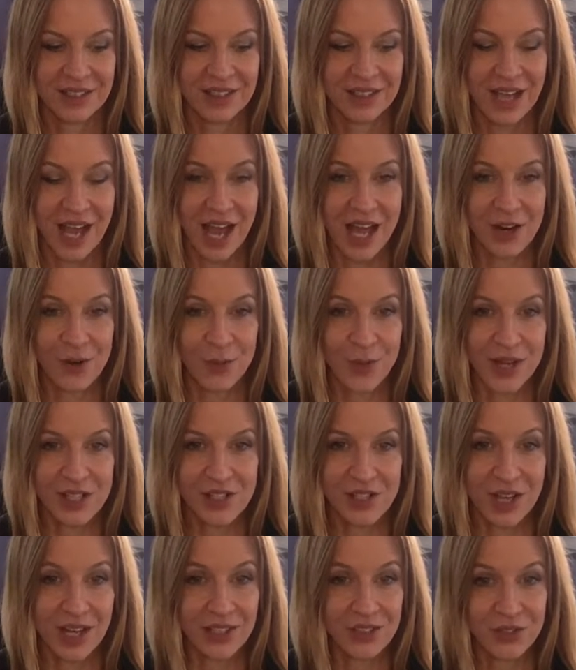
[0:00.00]
I don't mind.
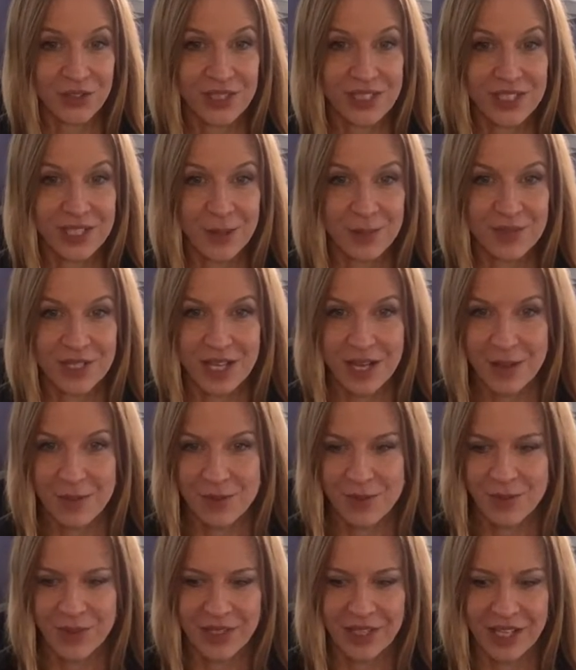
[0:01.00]
I drink
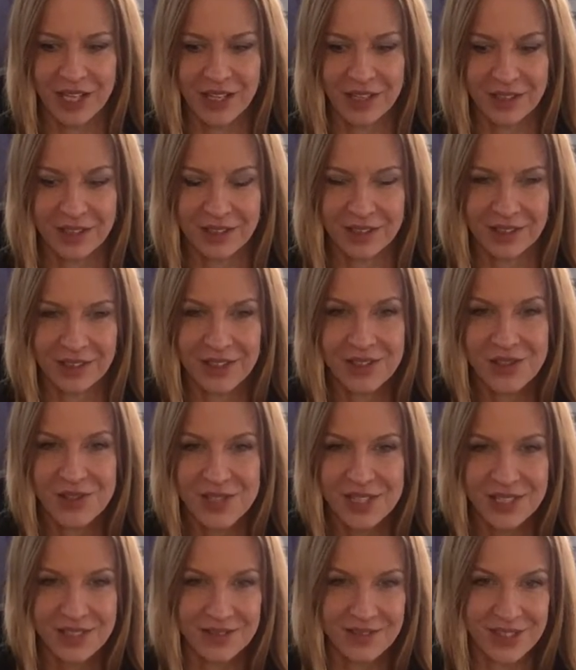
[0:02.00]
sometimes, but not New Year's
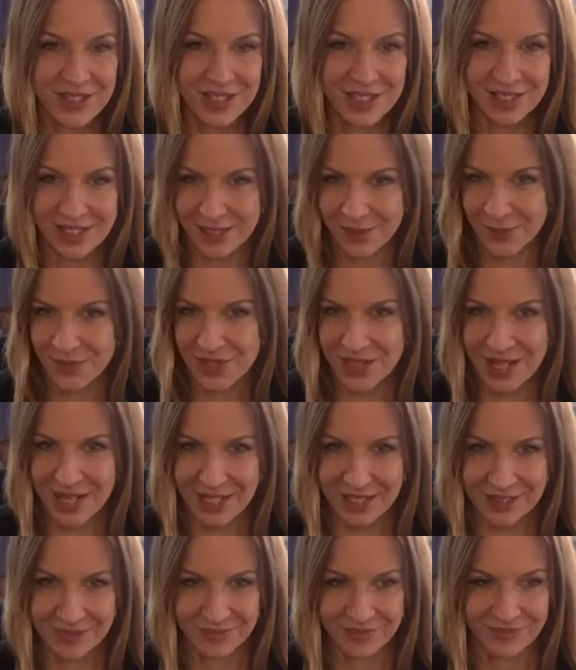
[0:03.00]
Eve. It just seems like
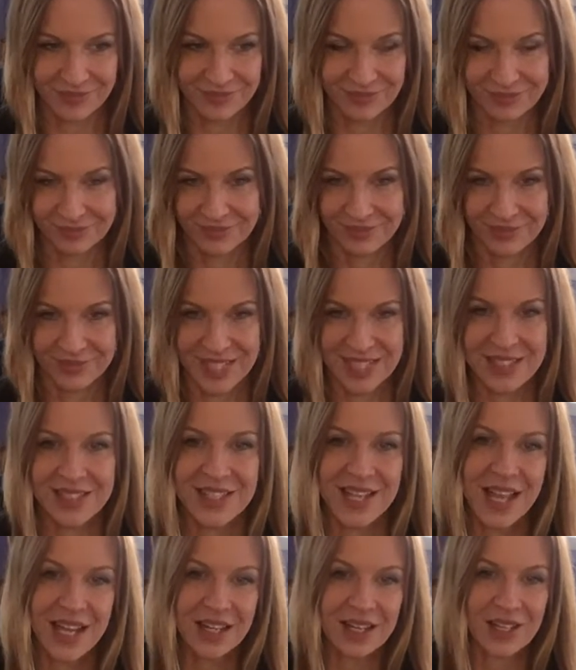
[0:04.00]
it's
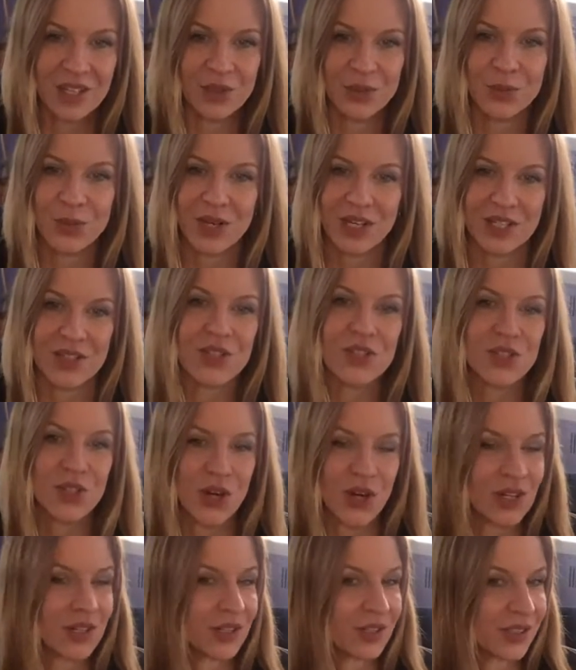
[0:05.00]
not a good way to
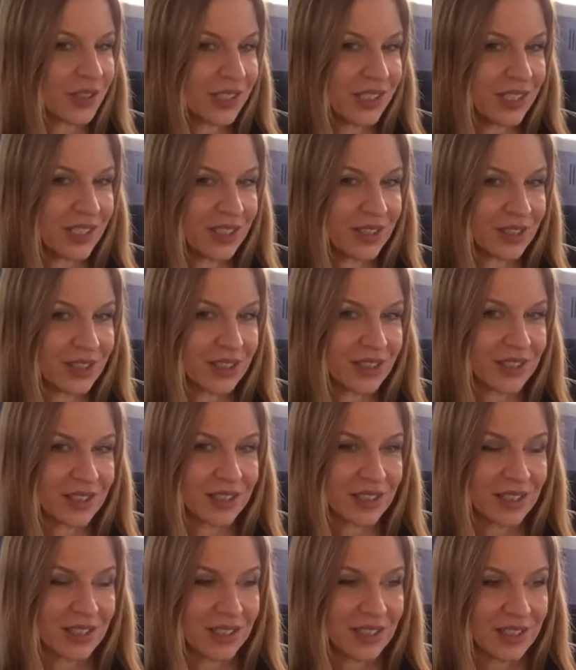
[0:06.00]
start your year.
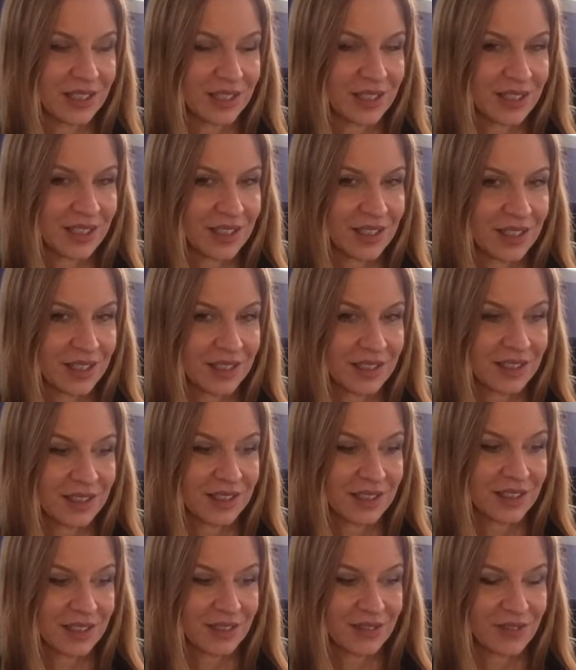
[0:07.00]

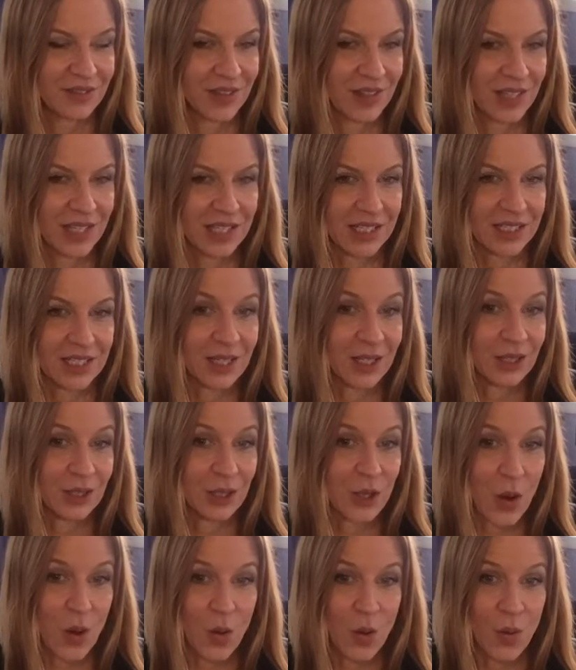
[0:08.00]
Feeling a little
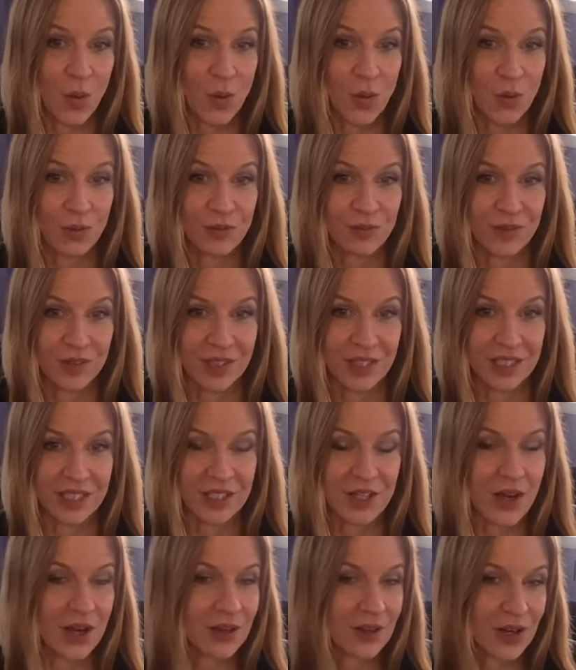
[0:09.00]
low, you
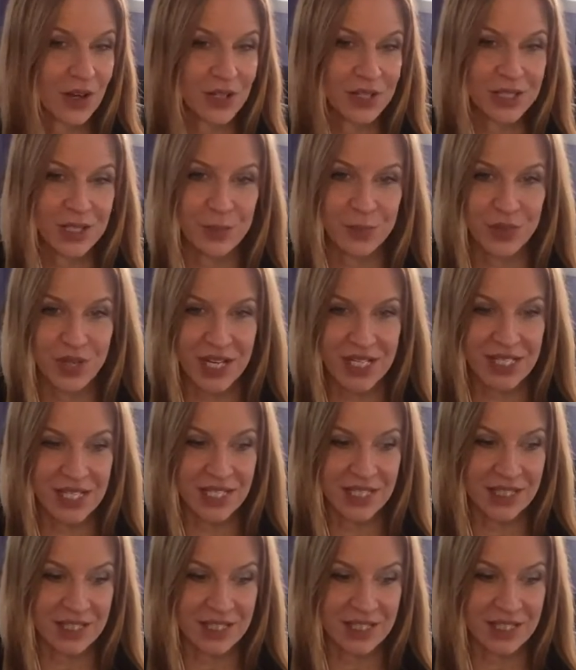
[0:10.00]
know, alcohol is a depressant.